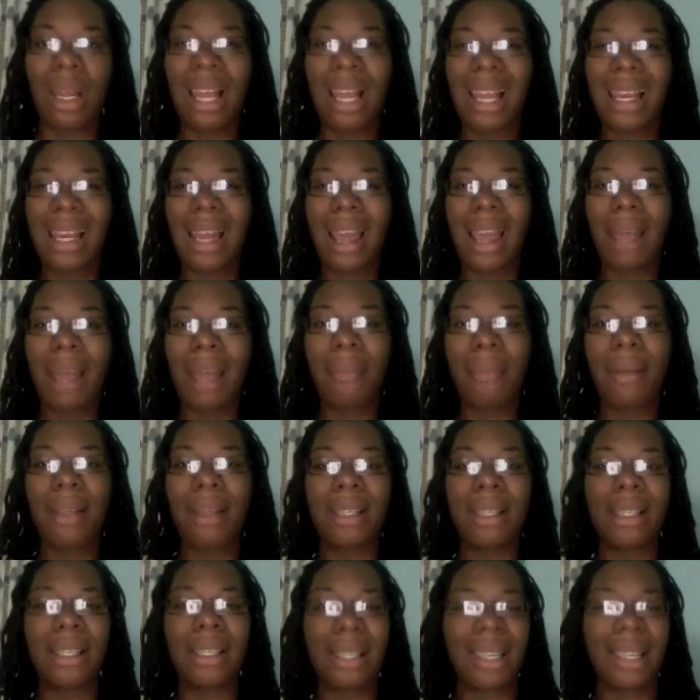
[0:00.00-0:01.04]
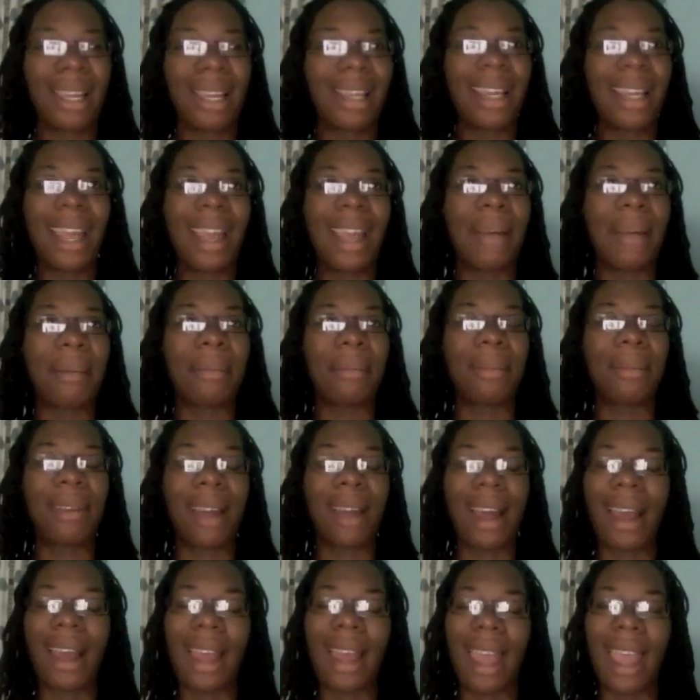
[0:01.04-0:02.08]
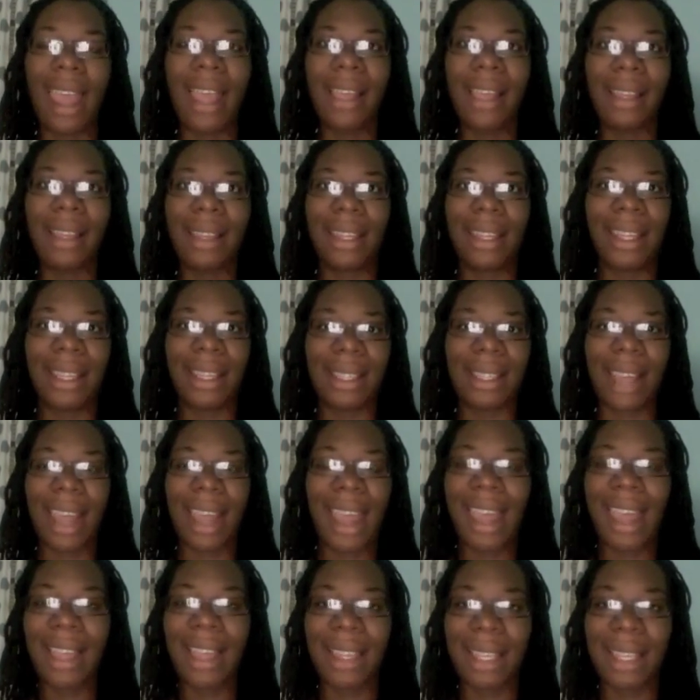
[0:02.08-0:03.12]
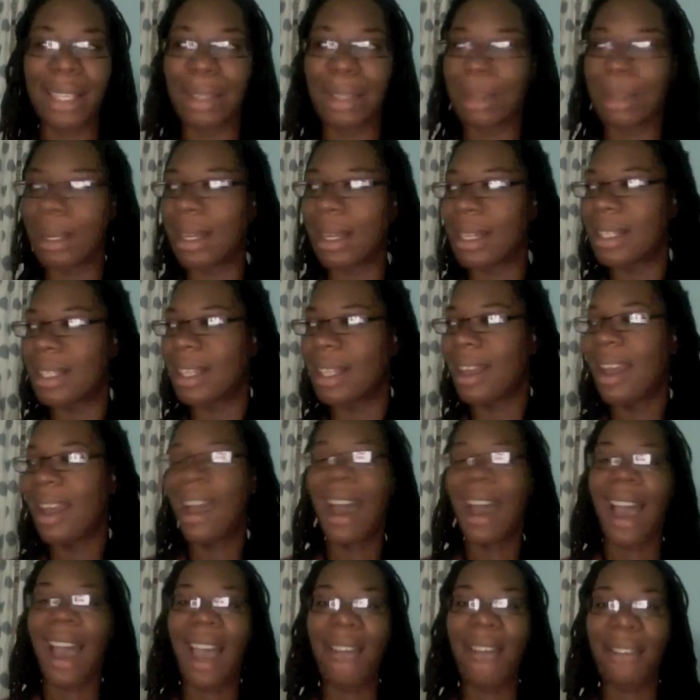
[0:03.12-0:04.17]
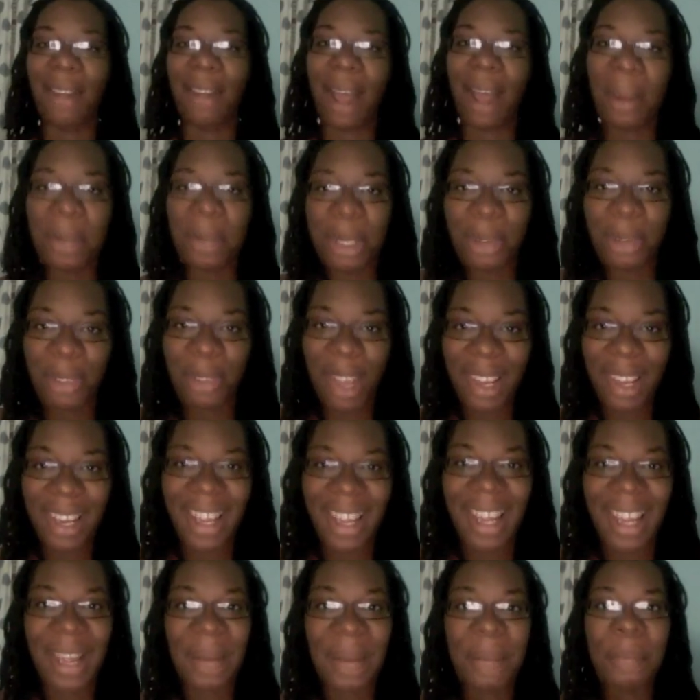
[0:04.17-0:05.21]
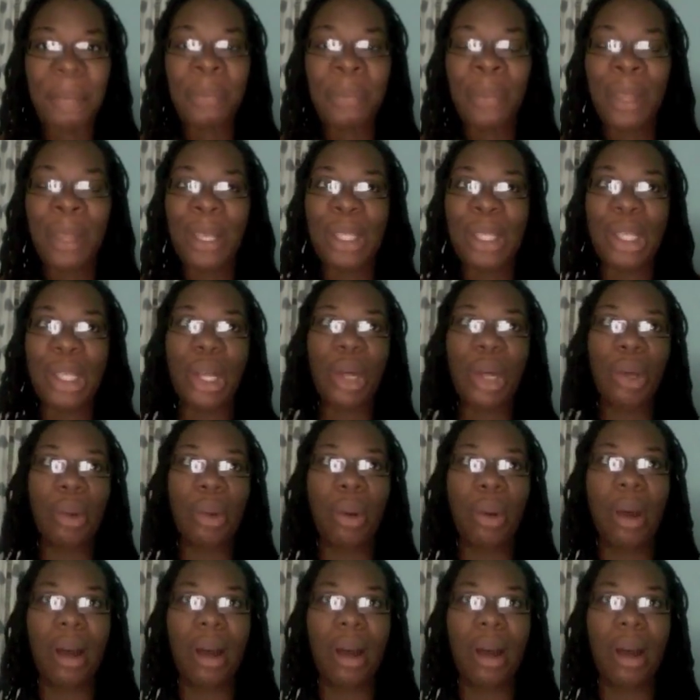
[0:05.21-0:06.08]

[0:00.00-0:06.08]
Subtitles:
9 months, it's just like, damn, I hate this because I forgot what you felt like. So,